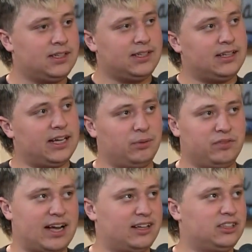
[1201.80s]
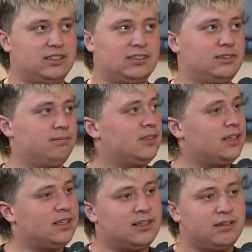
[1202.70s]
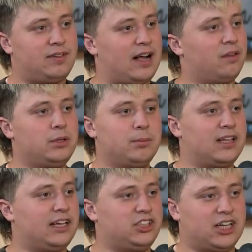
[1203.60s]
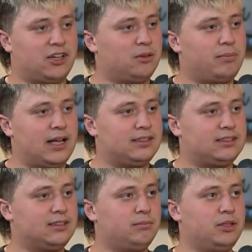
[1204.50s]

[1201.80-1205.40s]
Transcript: And we've kind of just found the people that gel the best,